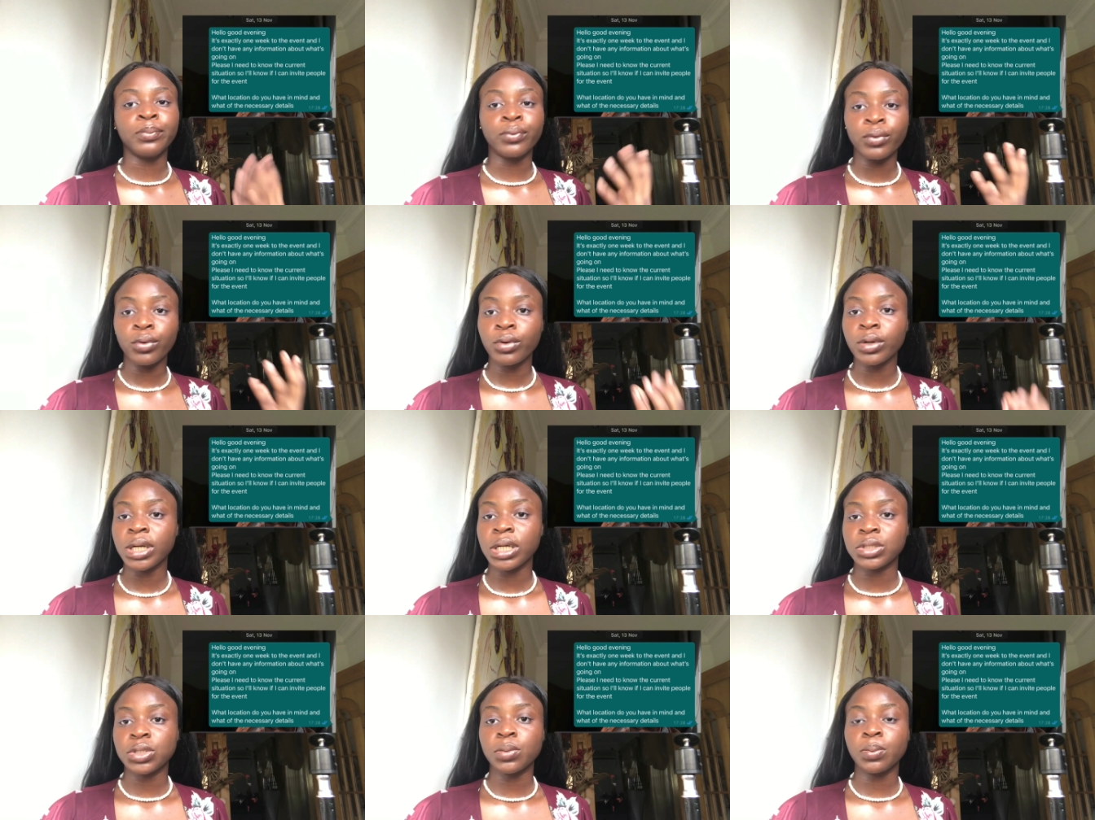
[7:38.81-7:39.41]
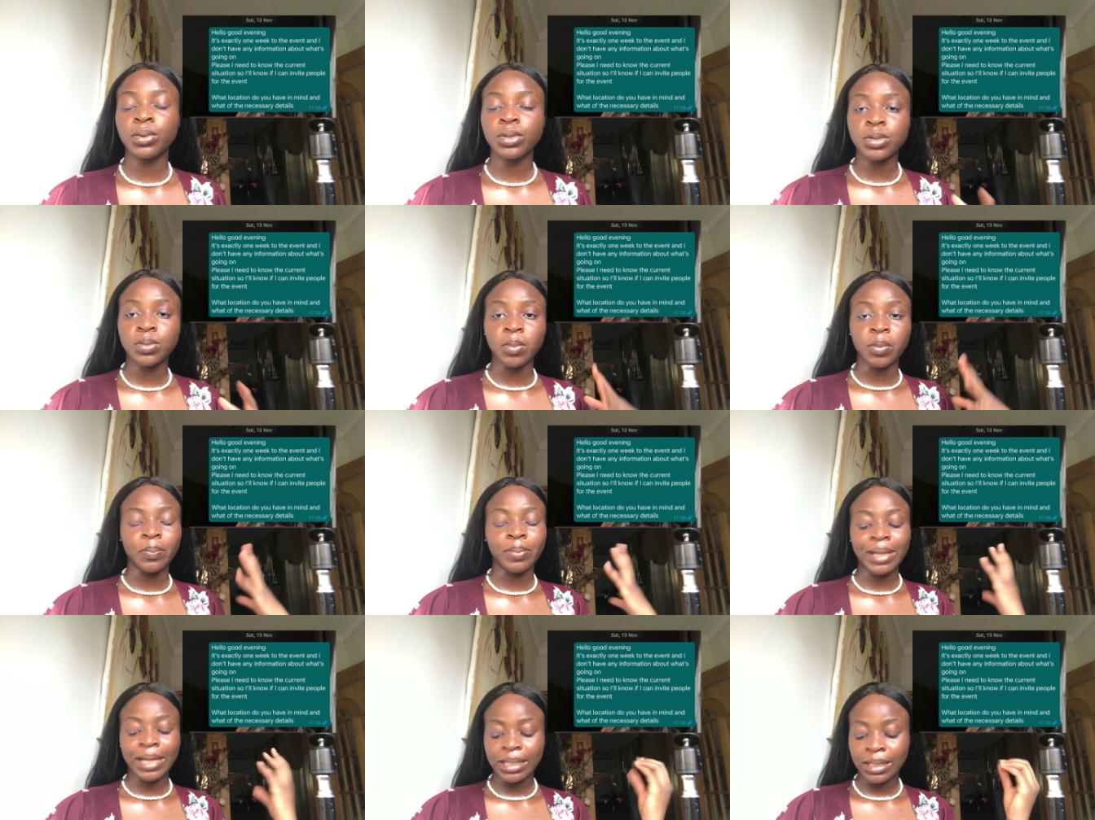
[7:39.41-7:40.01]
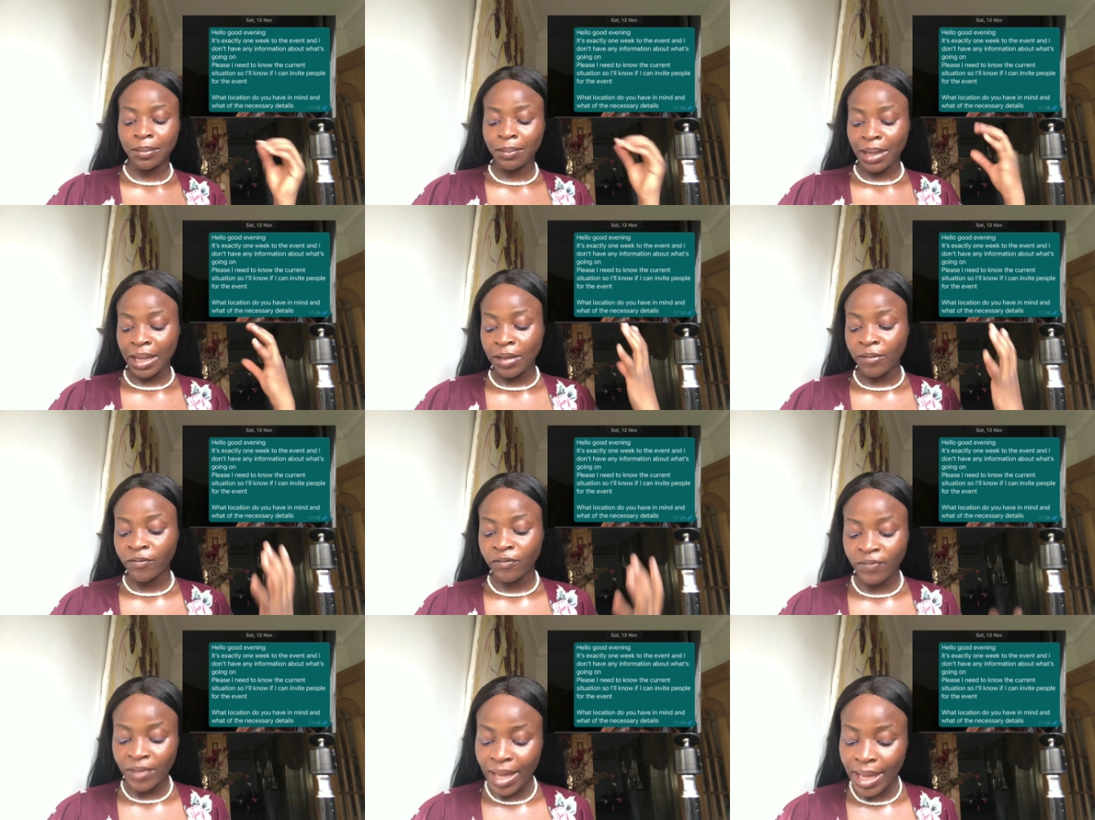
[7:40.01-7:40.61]
bro, you're supposed to be planning my
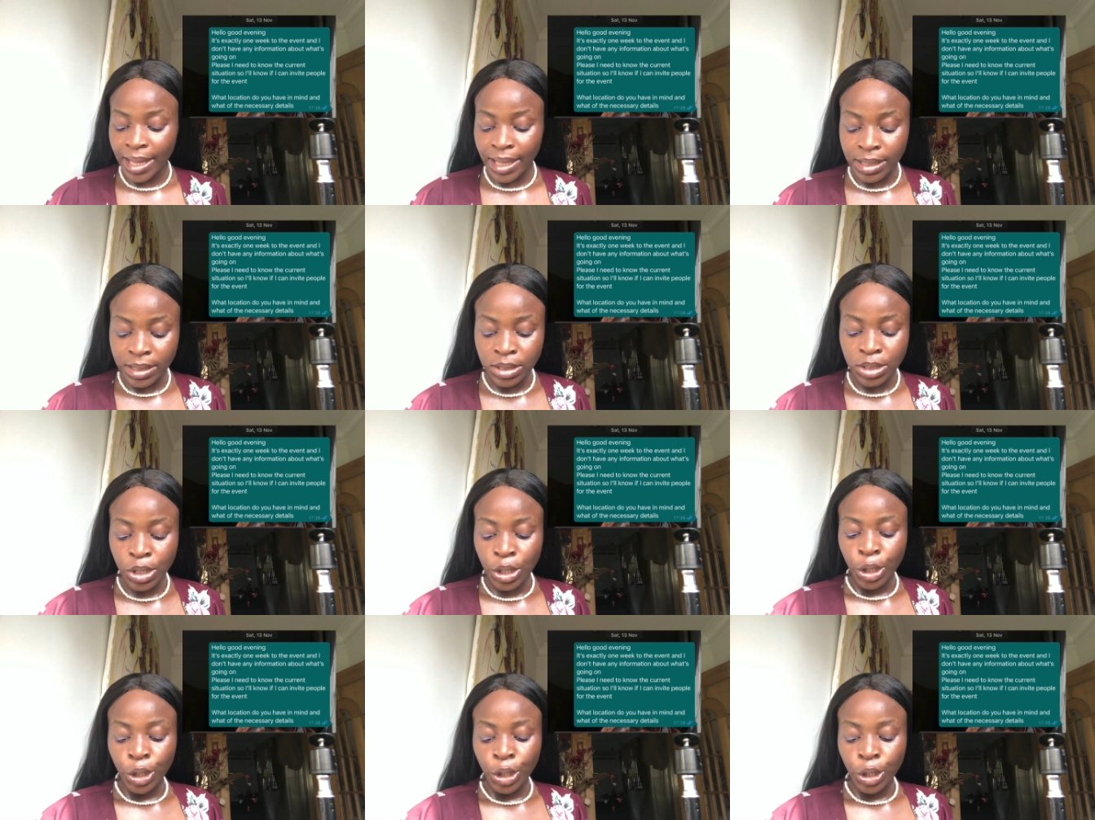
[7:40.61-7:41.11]
event.